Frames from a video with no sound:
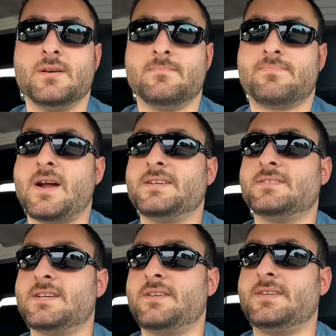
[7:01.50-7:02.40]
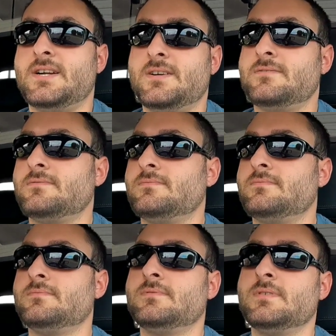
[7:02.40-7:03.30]
the prices out there,
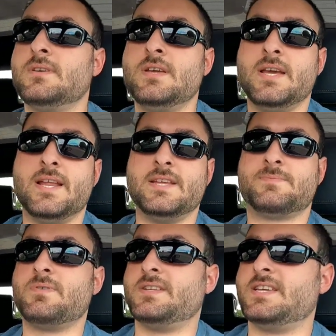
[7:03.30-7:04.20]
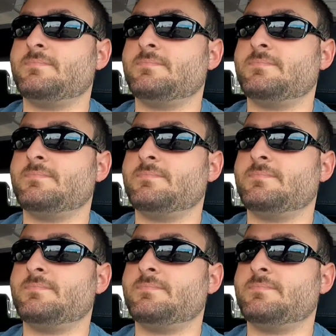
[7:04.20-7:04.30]
it is pretty